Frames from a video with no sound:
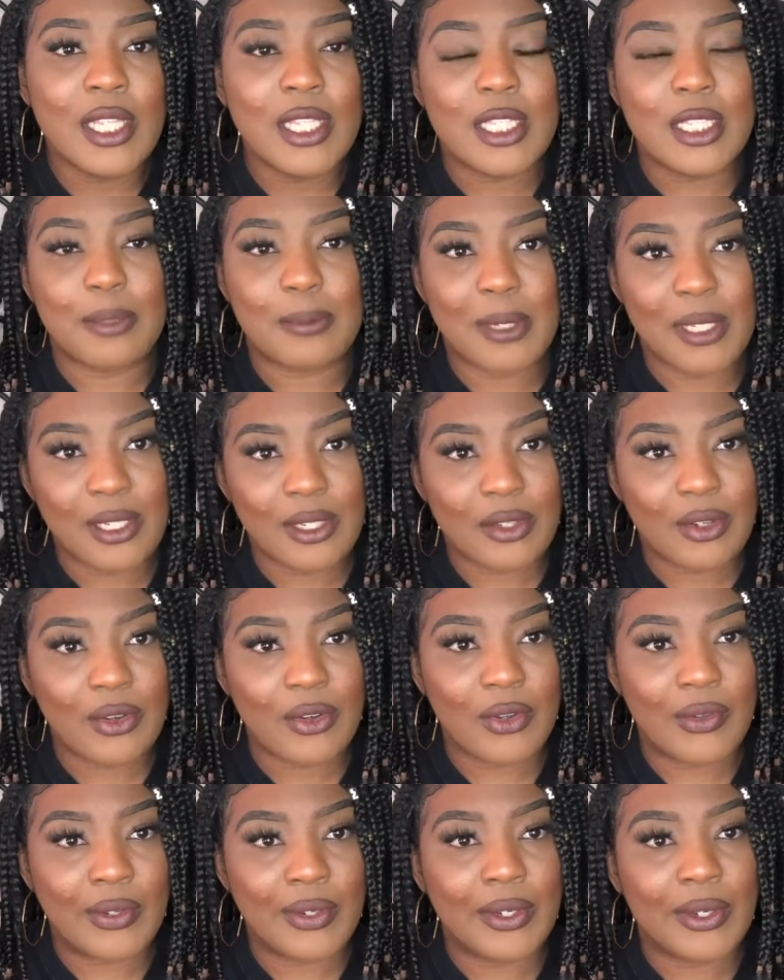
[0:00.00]
depending
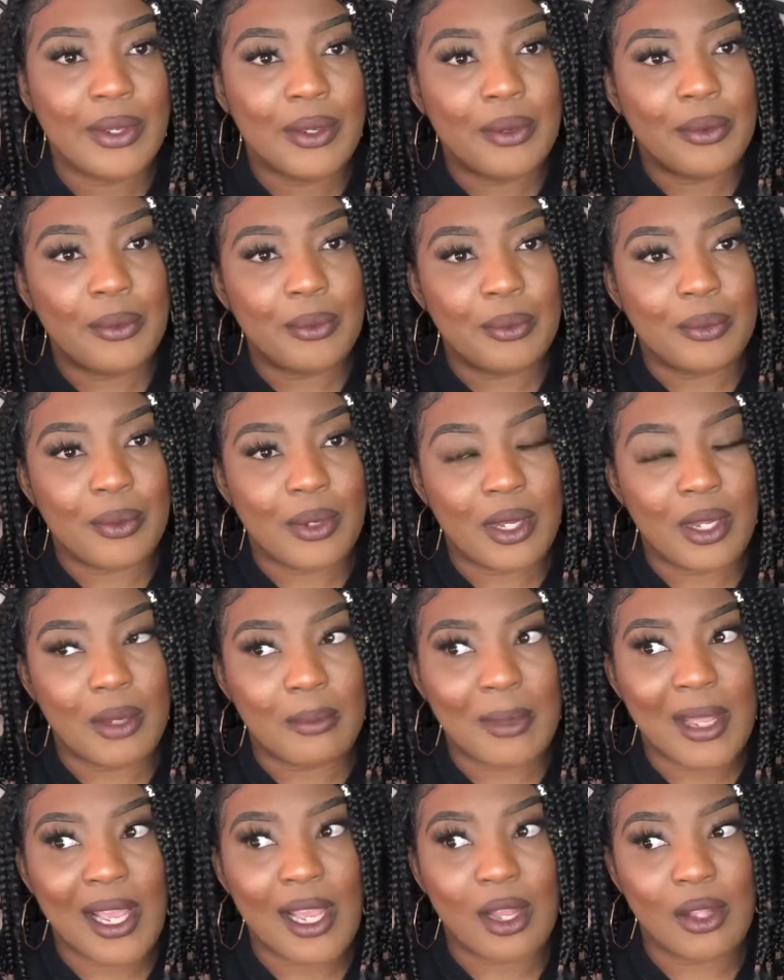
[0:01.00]
on um,
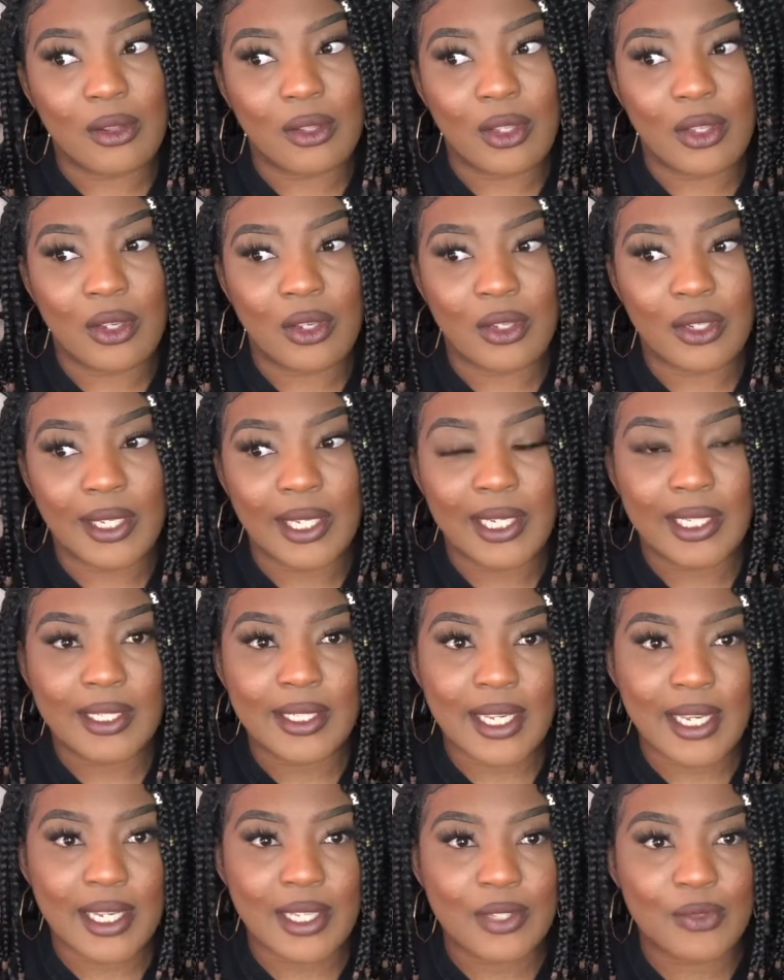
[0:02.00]
how long it
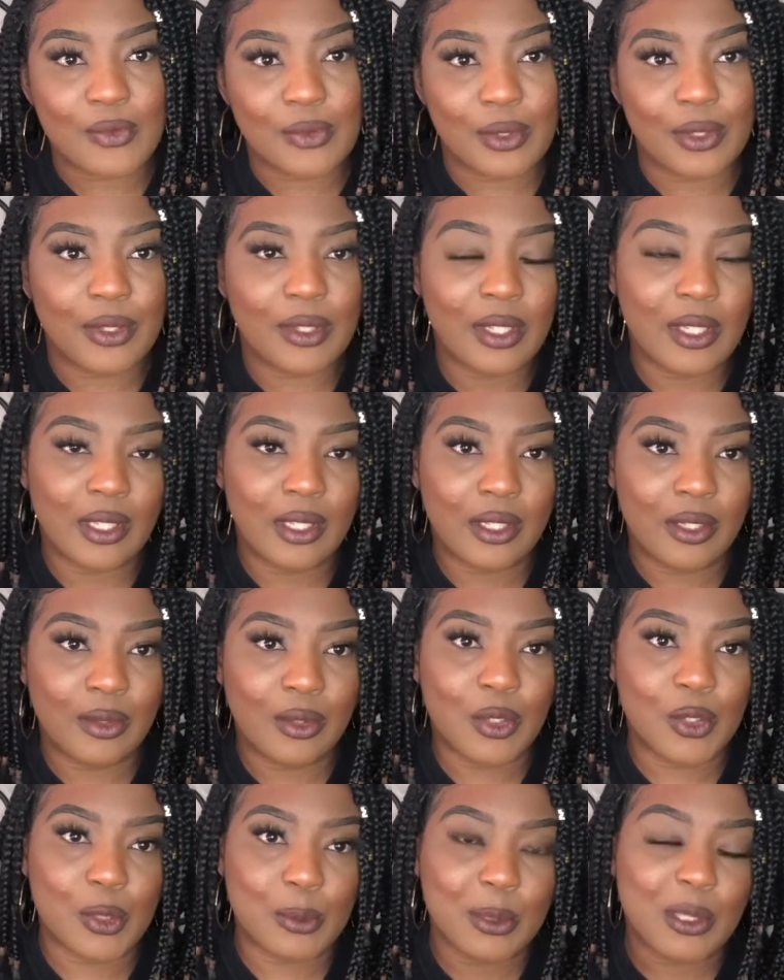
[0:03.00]
takes for the
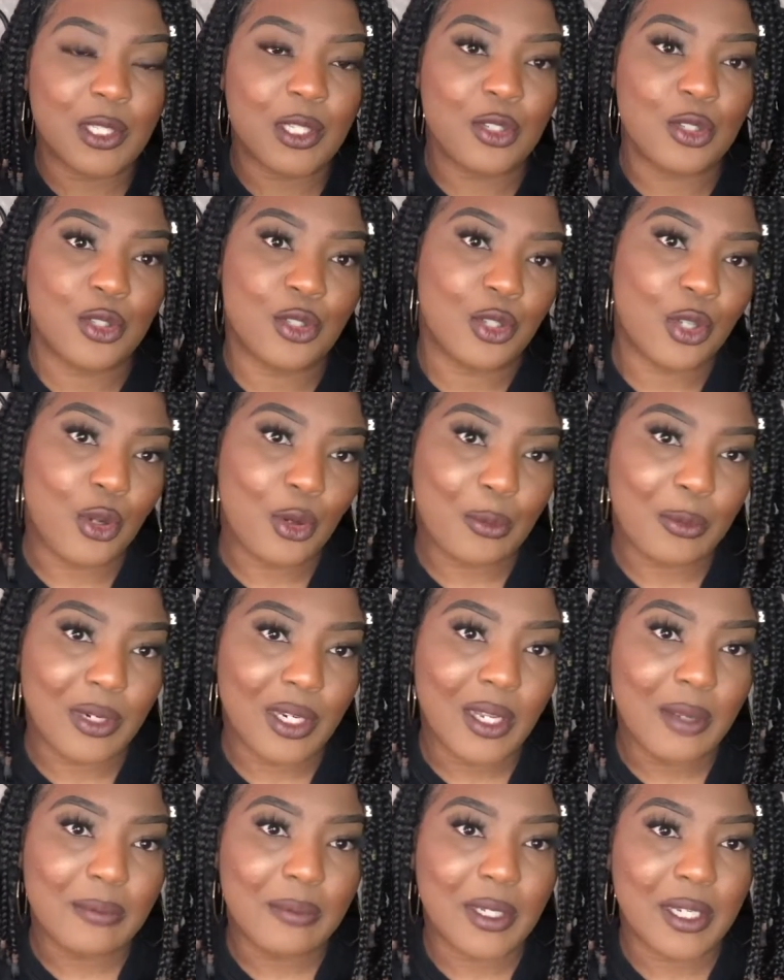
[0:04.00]
those positions to open
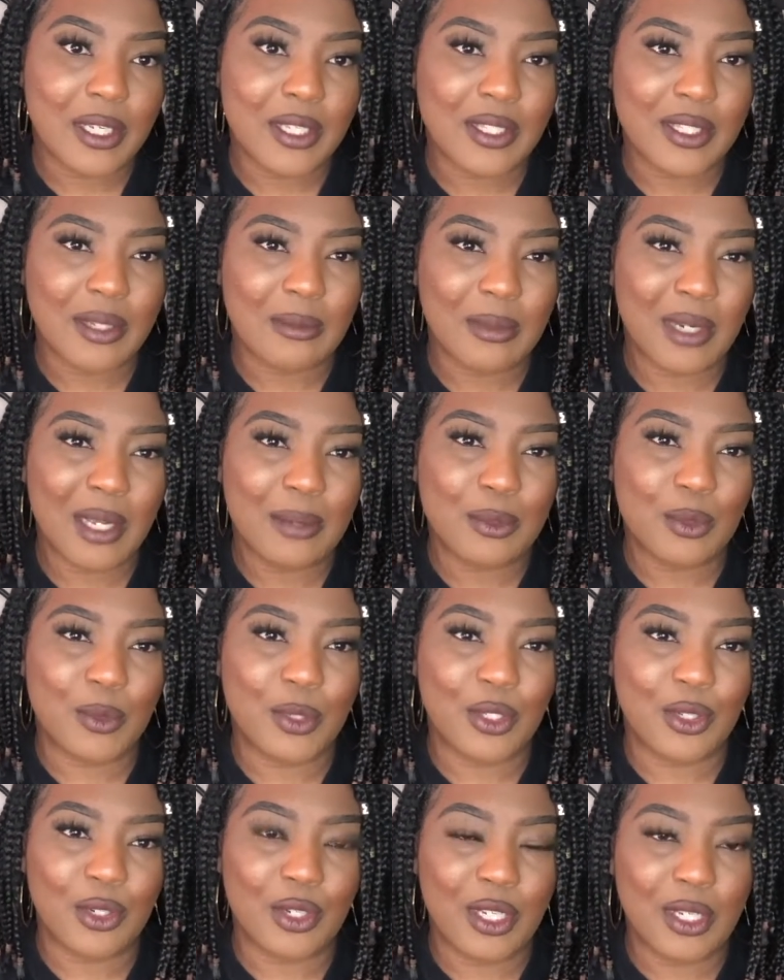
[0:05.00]
up because sometimes
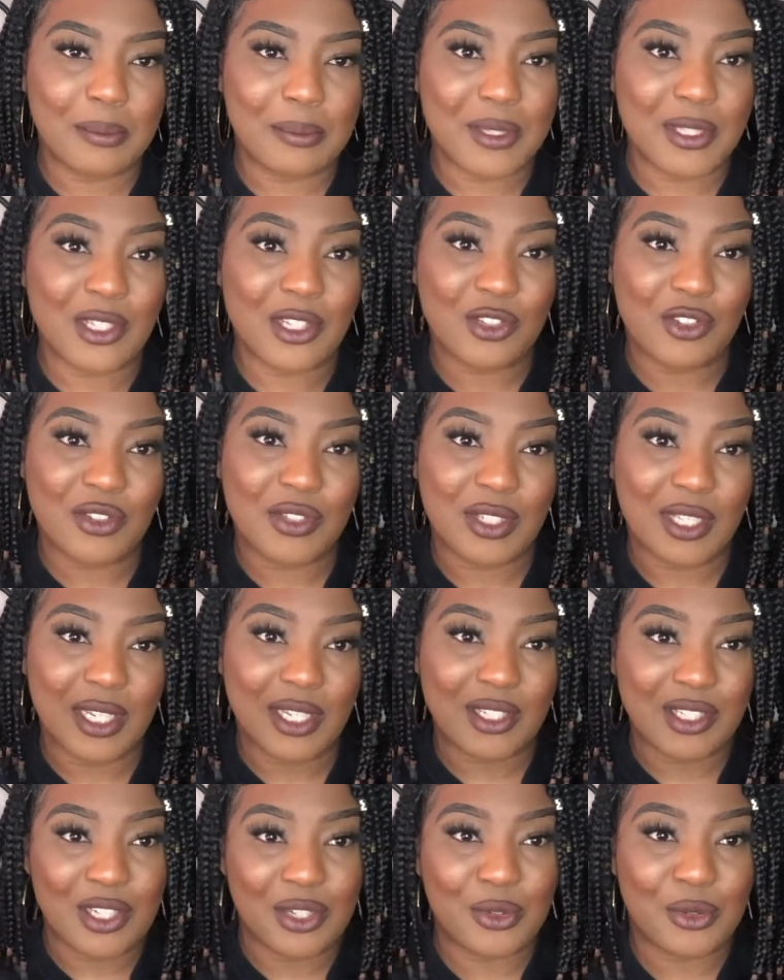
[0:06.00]
when you're in positions
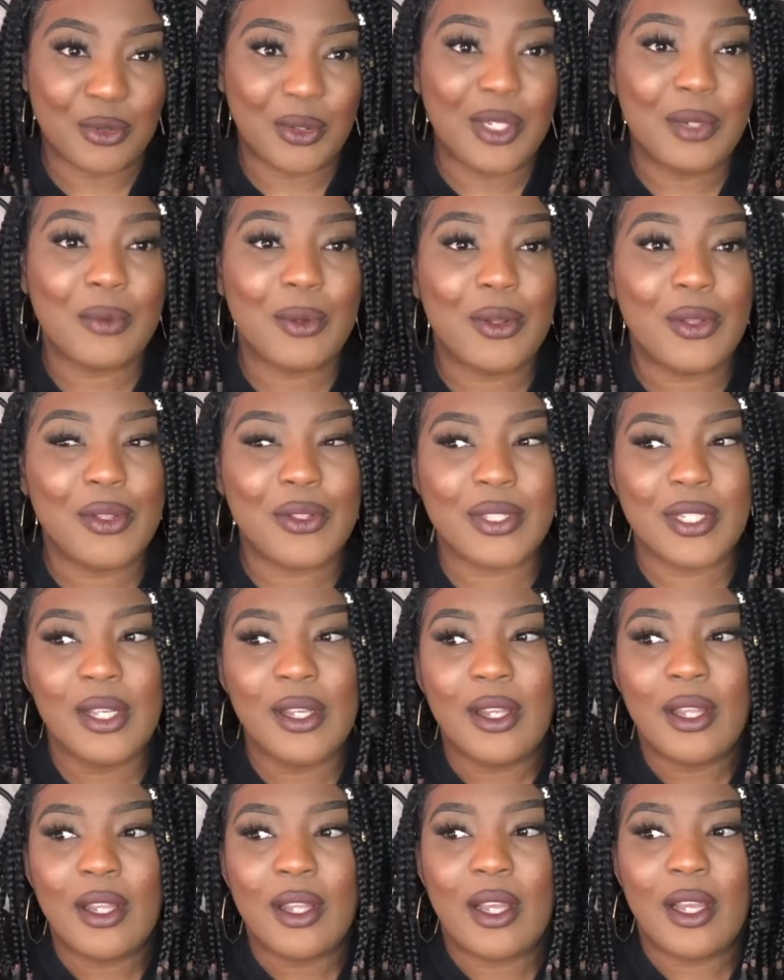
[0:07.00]
like tier three roles
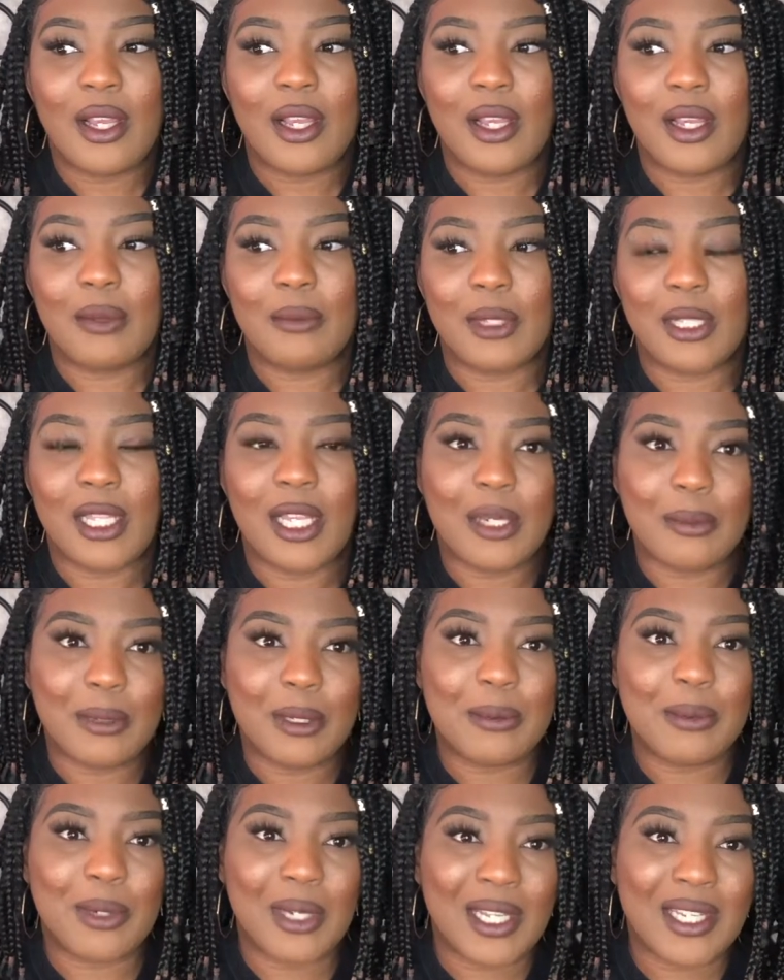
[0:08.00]
um, a lot of
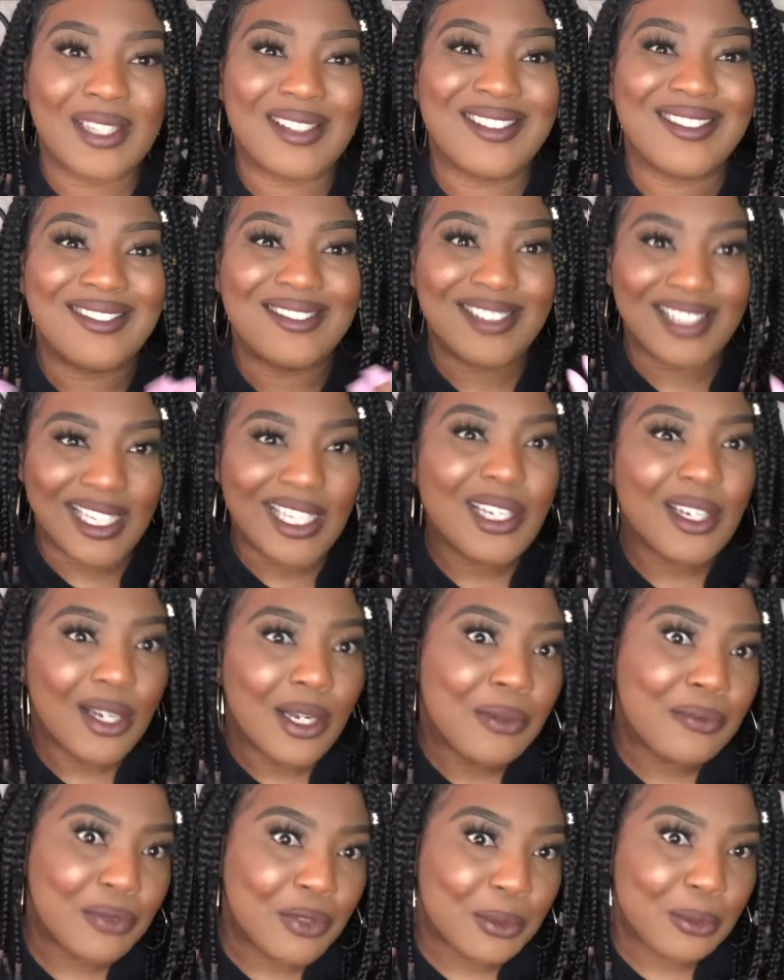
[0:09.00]
people kind of get
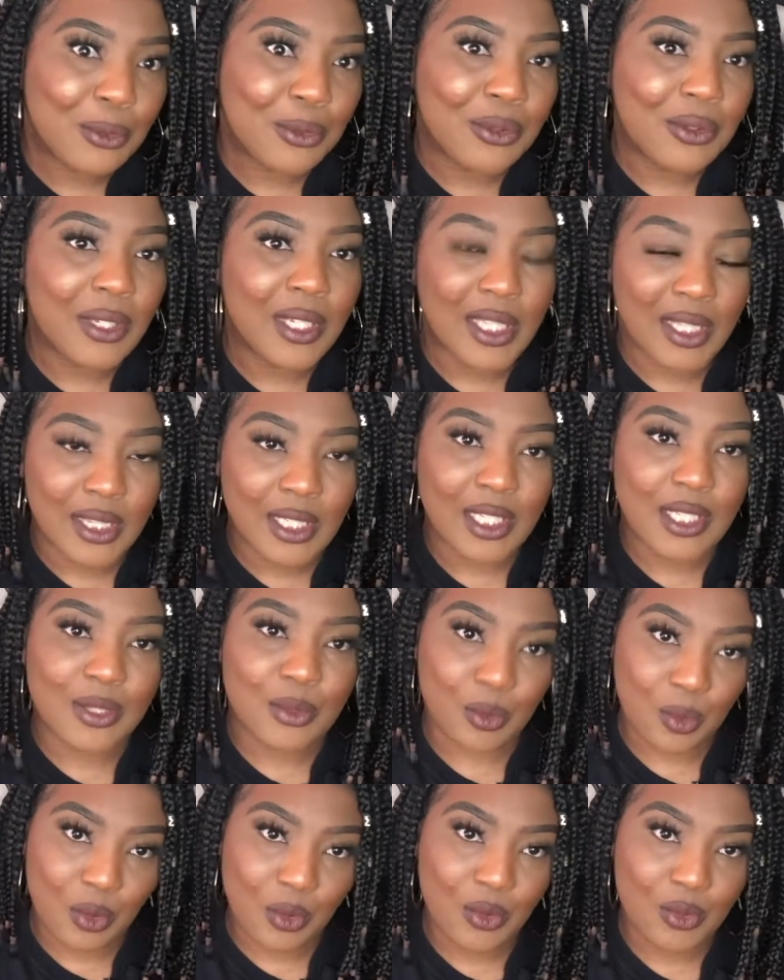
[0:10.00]
comfortable in these
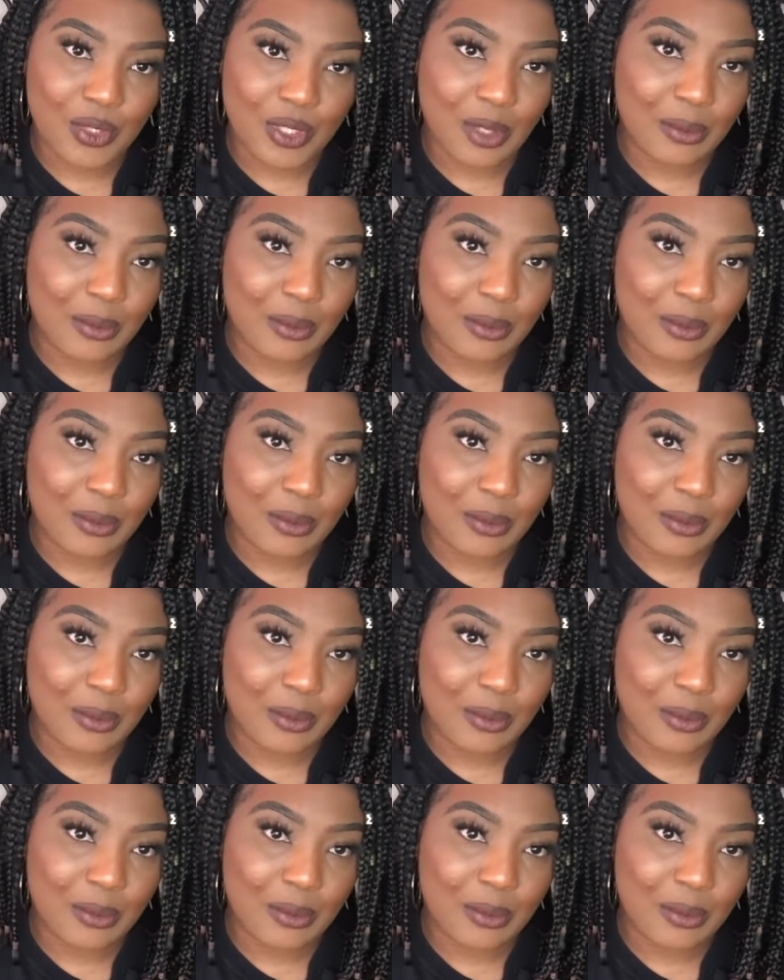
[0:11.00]
roles.